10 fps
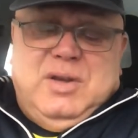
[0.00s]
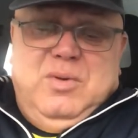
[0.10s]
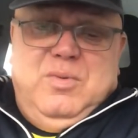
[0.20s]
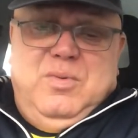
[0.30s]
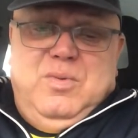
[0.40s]

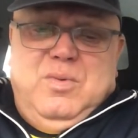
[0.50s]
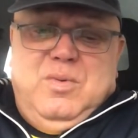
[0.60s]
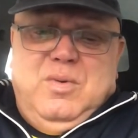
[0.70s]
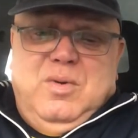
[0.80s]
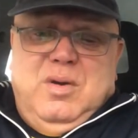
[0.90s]
So
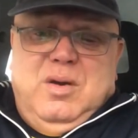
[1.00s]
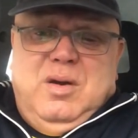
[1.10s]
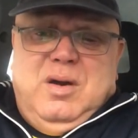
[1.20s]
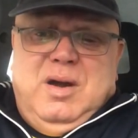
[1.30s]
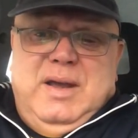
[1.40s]

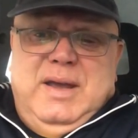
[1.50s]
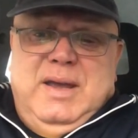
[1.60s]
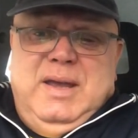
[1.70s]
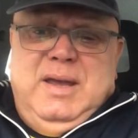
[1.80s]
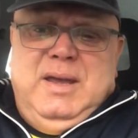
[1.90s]

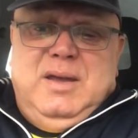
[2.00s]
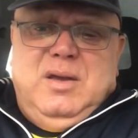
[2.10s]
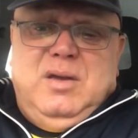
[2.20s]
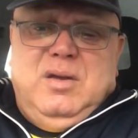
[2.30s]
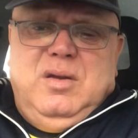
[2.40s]
I
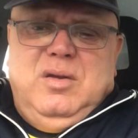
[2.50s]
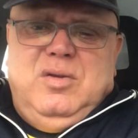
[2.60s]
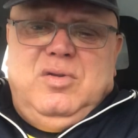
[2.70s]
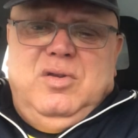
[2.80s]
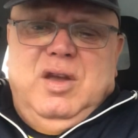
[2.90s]

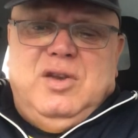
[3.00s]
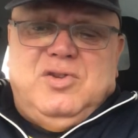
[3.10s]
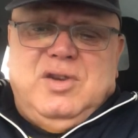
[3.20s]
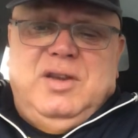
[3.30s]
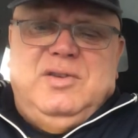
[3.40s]

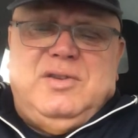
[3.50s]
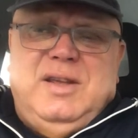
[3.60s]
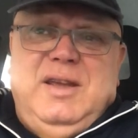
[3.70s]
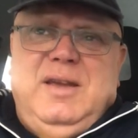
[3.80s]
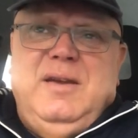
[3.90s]
exchanged
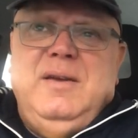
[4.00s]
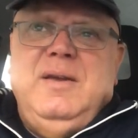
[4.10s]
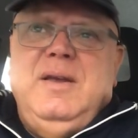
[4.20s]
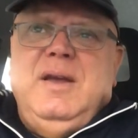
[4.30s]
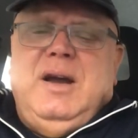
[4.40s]
the
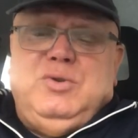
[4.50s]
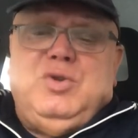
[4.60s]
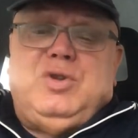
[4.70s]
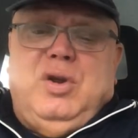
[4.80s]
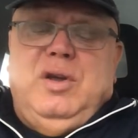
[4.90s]

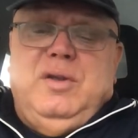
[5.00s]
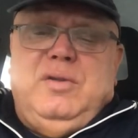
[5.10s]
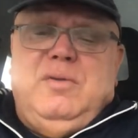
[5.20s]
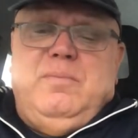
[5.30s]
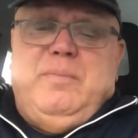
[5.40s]
$100
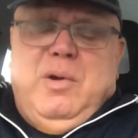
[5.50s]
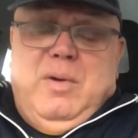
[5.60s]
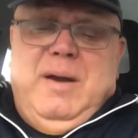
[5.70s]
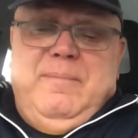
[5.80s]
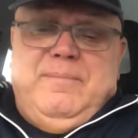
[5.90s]

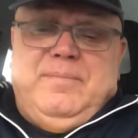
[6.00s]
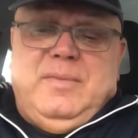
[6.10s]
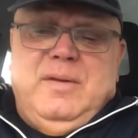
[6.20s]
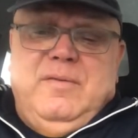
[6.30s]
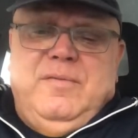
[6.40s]
bill up
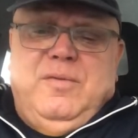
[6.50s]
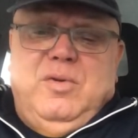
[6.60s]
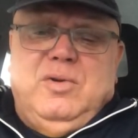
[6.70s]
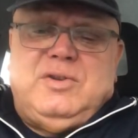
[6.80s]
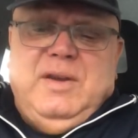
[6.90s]

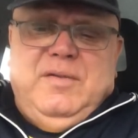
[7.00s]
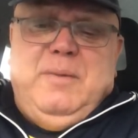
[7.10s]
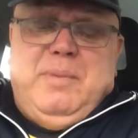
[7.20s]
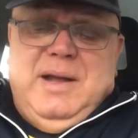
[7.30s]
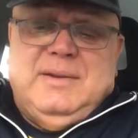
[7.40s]
for
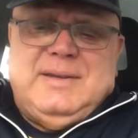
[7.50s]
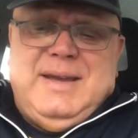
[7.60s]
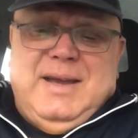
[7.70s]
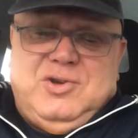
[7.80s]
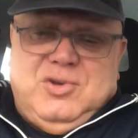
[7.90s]
£70
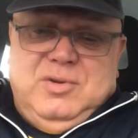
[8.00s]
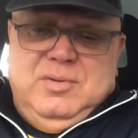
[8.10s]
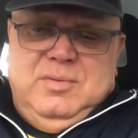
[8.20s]
cash.